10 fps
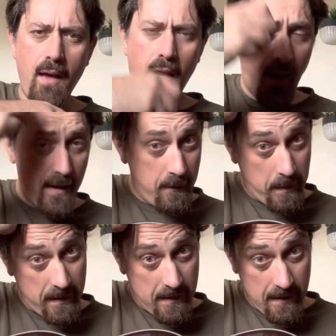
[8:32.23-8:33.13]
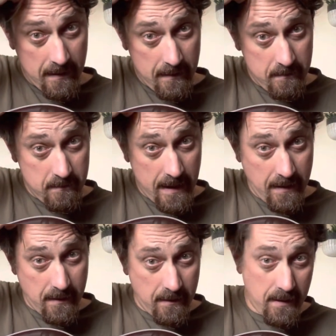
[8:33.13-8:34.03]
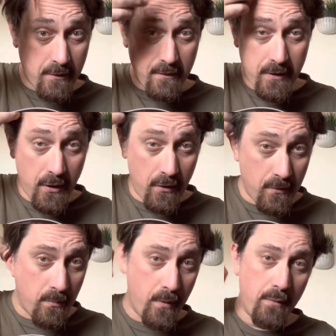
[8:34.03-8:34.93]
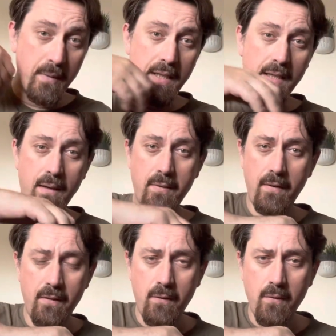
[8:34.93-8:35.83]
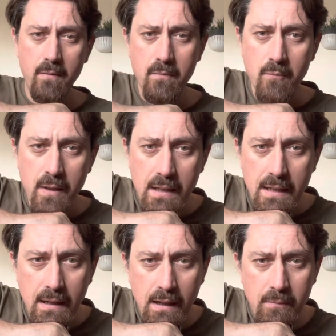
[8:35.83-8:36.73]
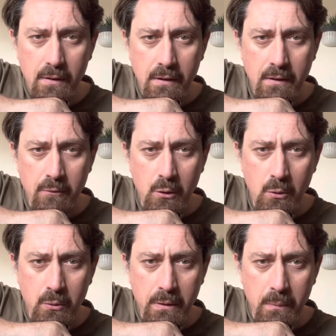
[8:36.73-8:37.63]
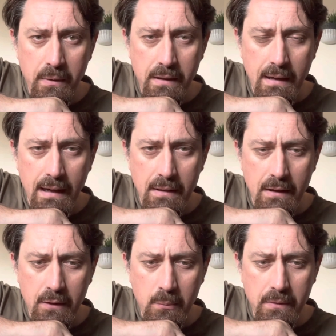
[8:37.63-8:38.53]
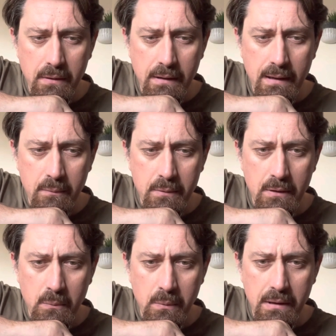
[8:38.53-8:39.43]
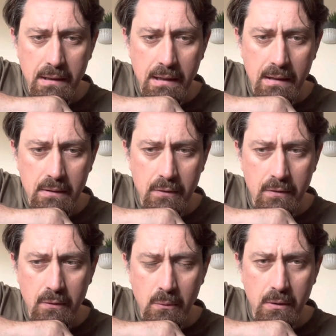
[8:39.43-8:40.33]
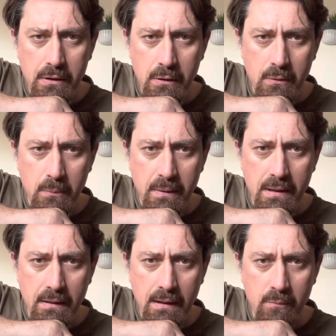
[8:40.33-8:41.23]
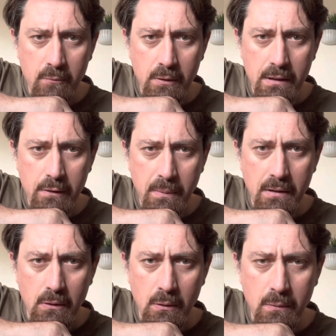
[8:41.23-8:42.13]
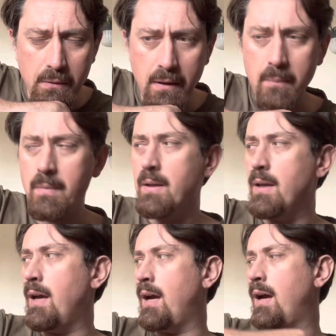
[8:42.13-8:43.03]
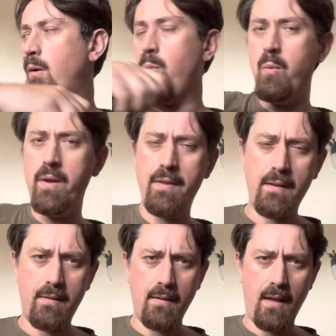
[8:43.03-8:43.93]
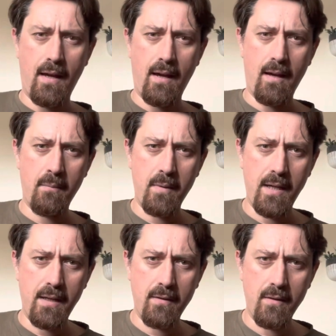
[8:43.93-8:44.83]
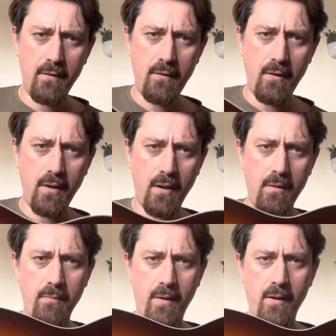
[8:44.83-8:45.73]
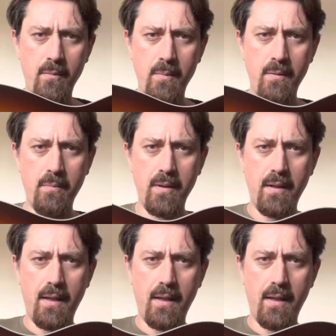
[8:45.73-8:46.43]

it's been hither, thither and yon with me ever since, really. I haven't done any recording with it yet. That's one thing I haven't done with it yet, because it's quite new to me and I haven't really spent a lot of time with it in a studio environment, but